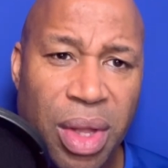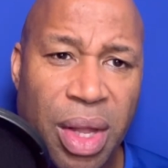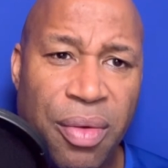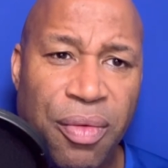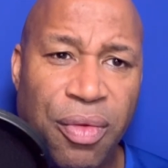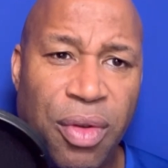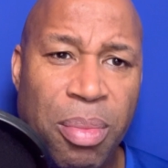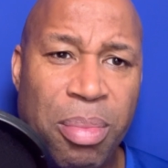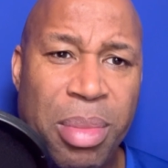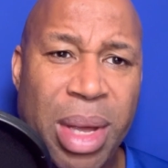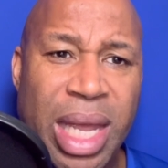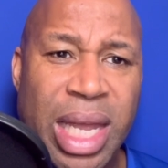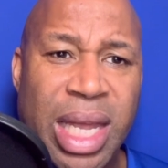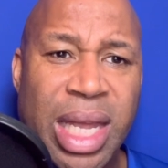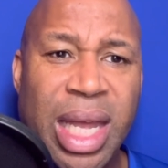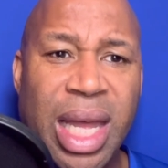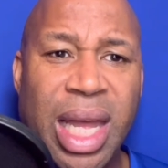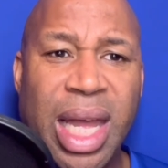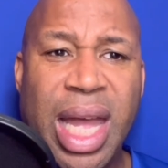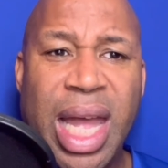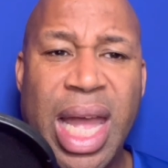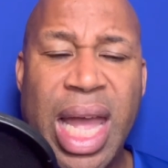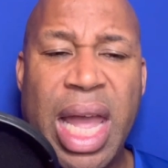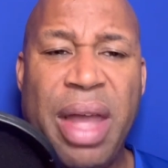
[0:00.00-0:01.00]
for me,
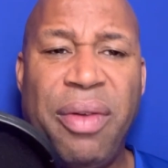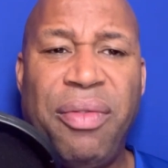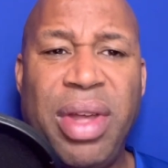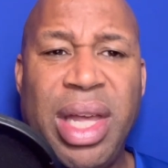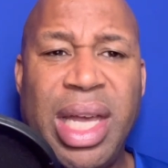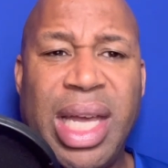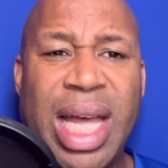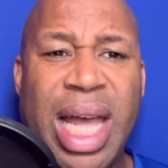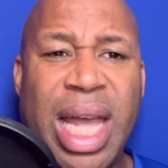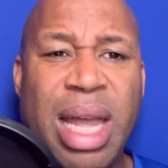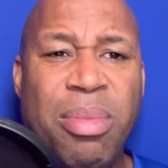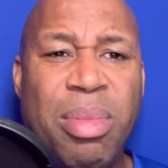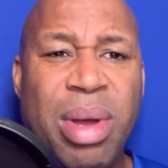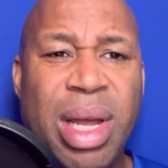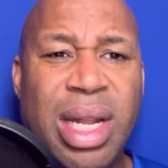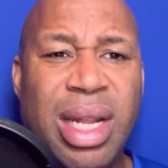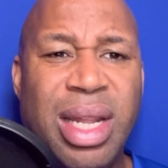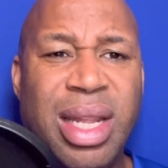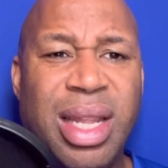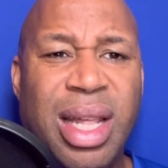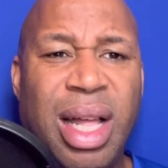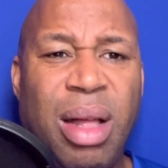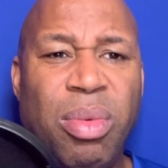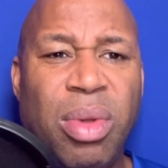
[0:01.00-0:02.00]
if he came
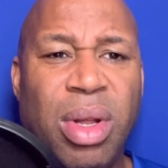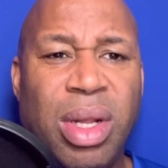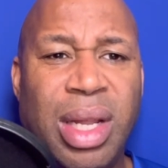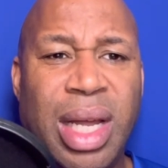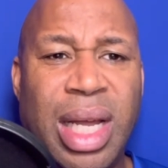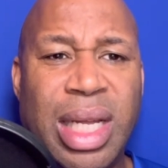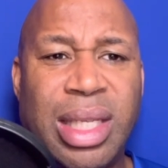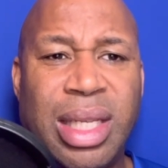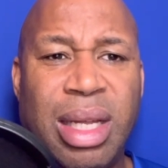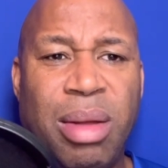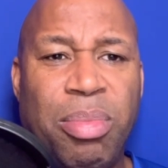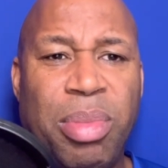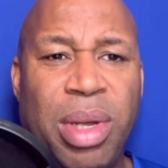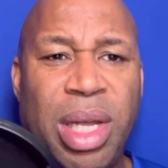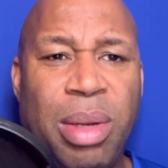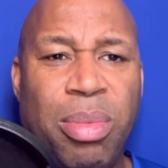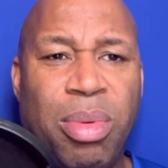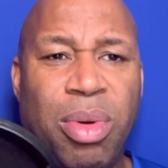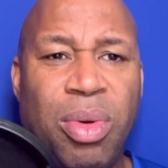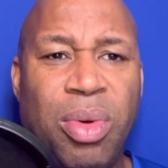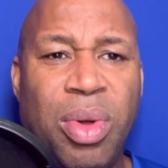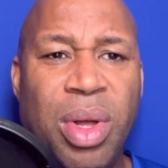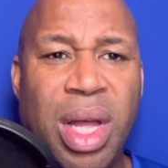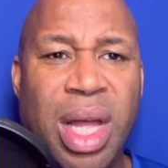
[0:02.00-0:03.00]
in, I'm not like some
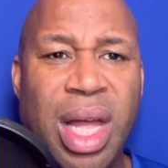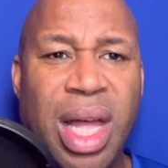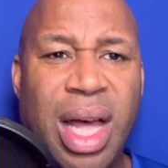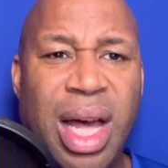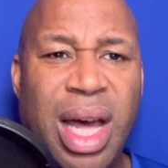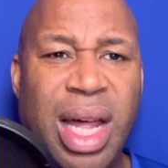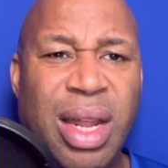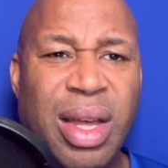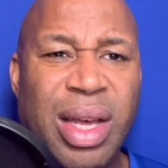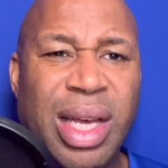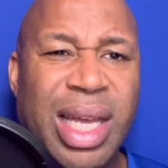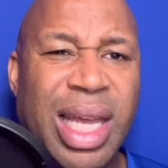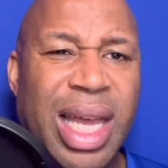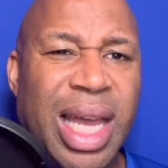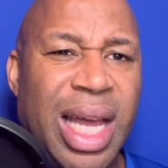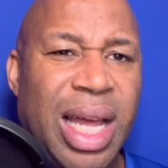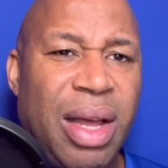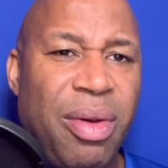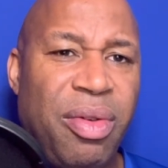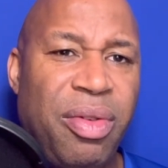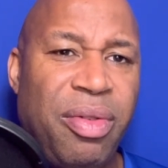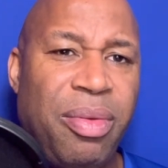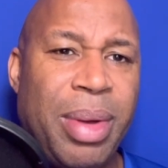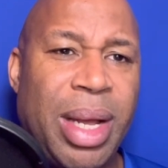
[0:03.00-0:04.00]
people, I don't care
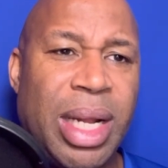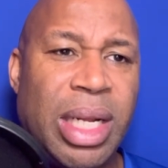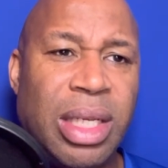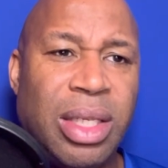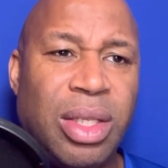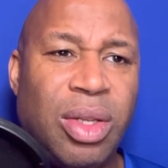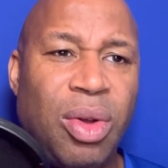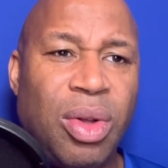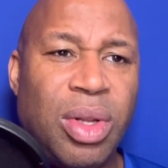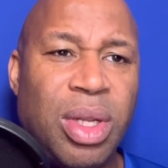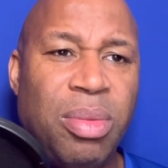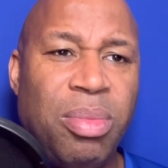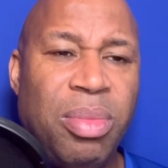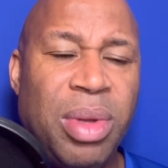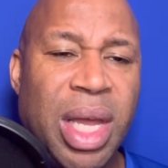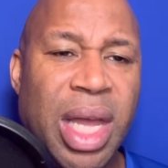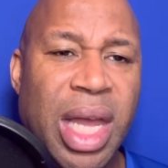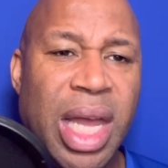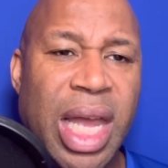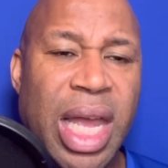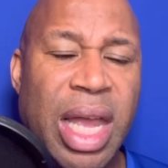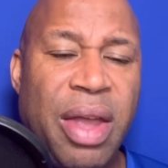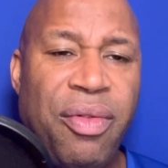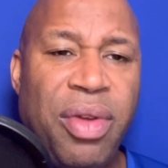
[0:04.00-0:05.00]
if we've managed Tottenham,
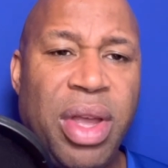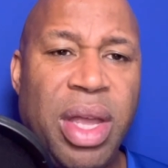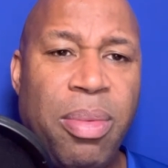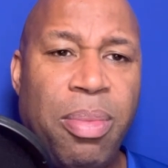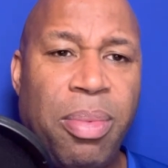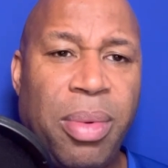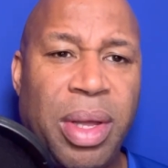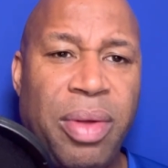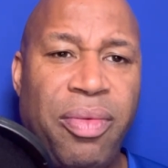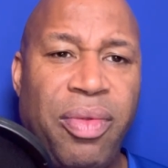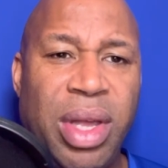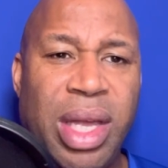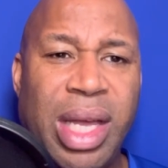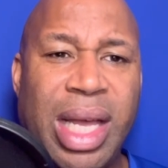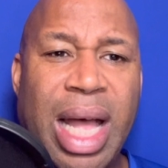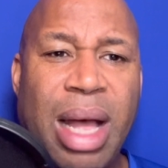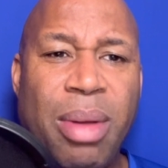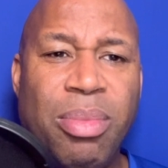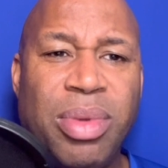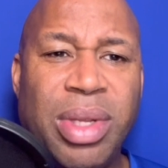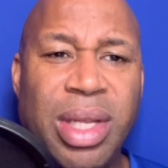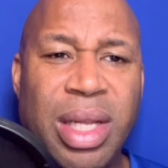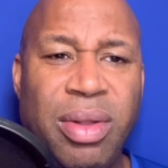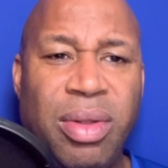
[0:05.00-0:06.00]
if he
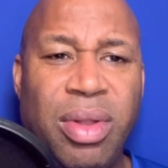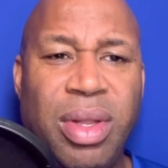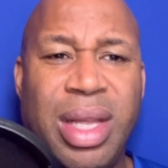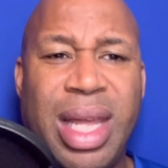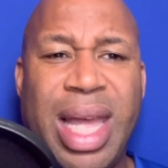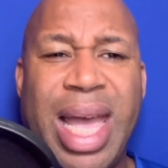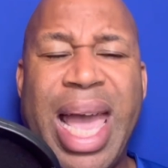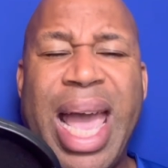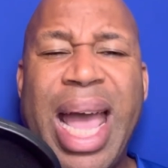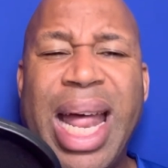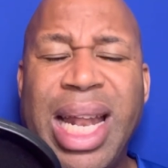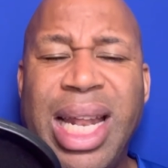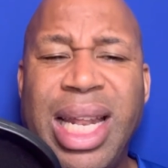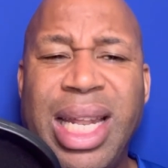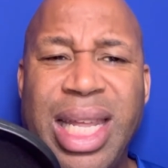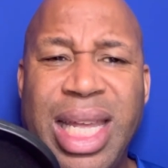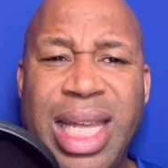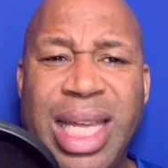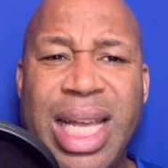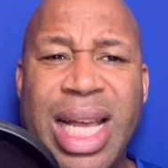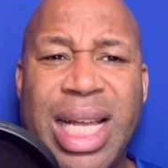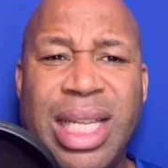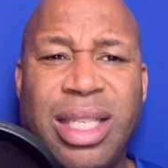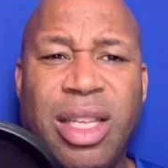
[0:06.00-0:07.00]
comes in and
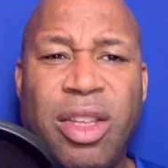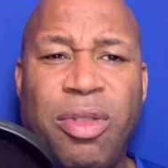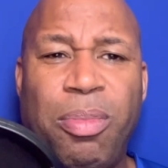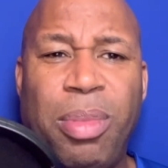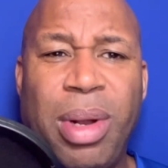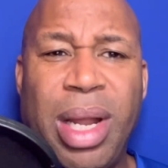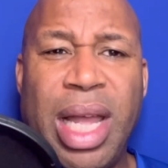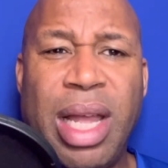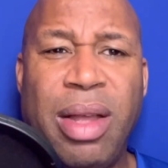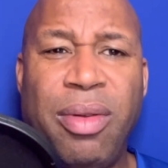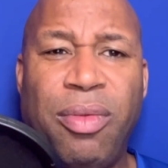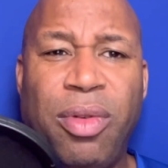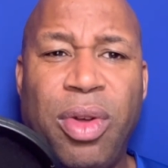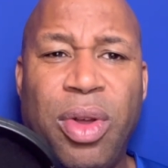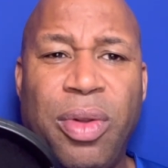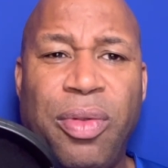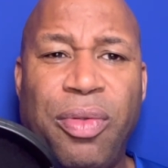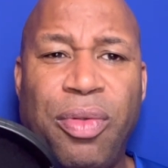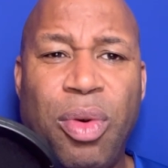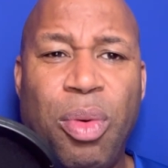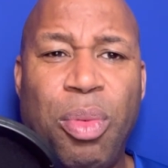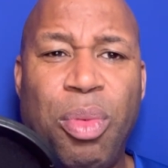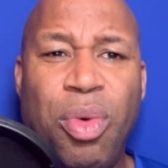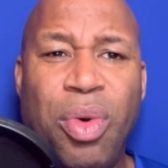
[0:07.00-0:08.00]
he gets us playing good
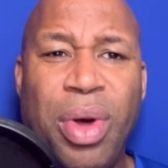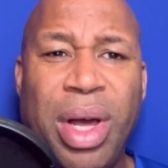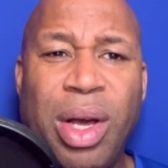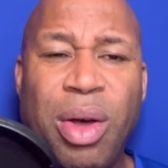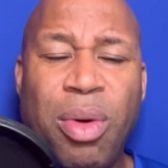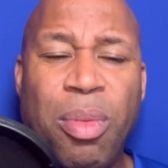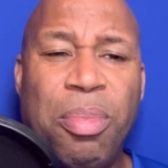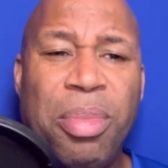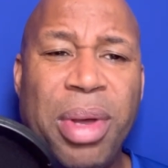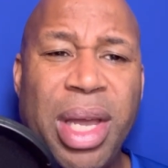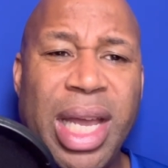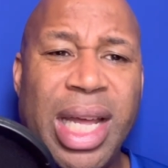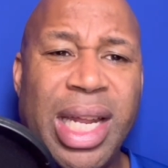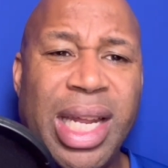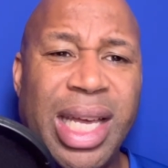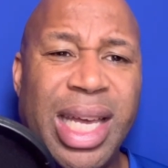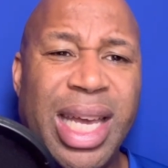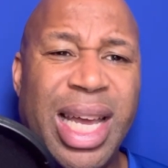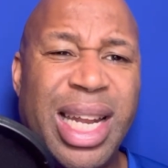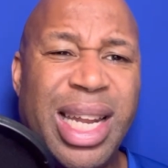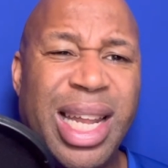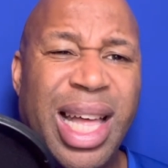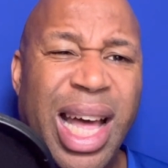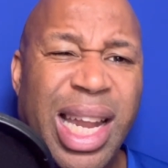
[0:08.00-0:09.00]
football and competing
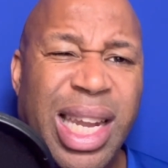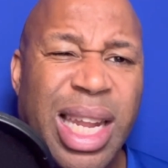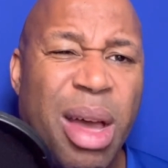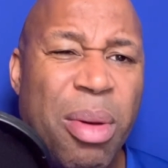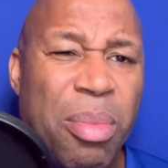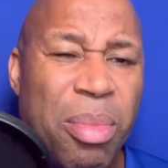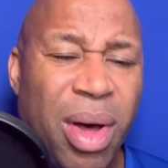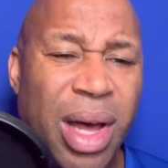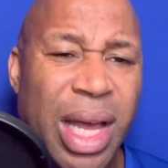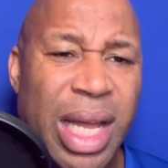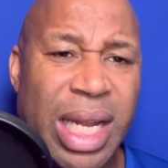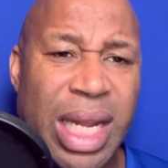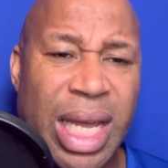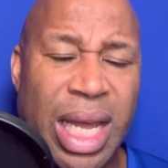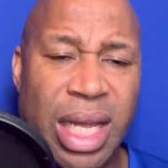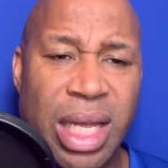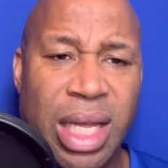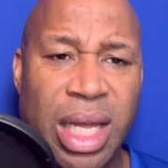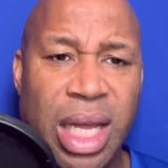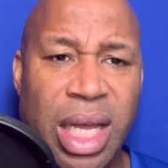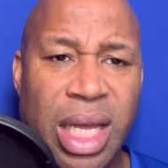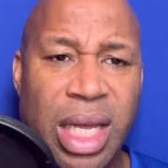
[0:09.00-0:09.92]
again, I don't mind that.